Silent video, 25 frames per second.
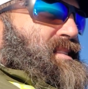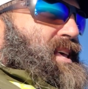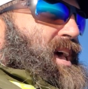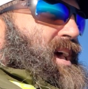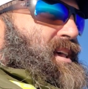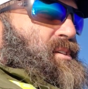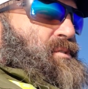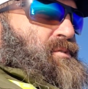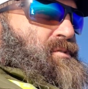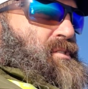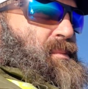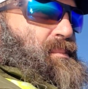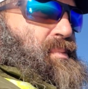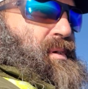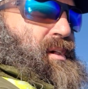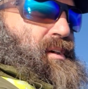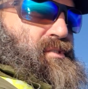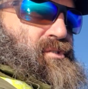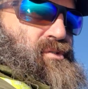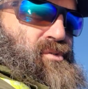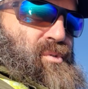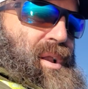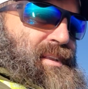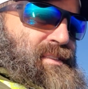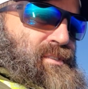that used to be a
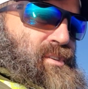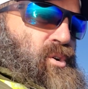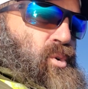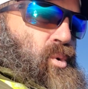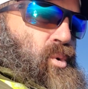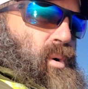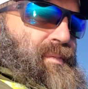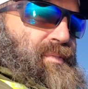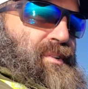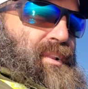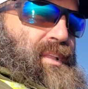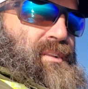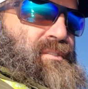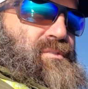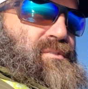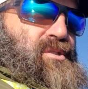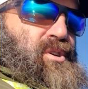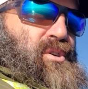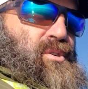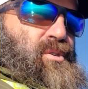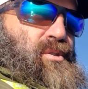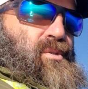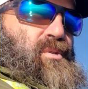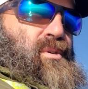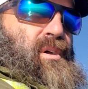direct equivalent
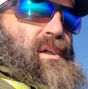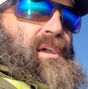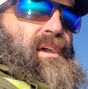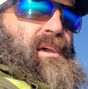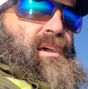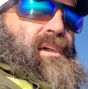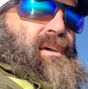to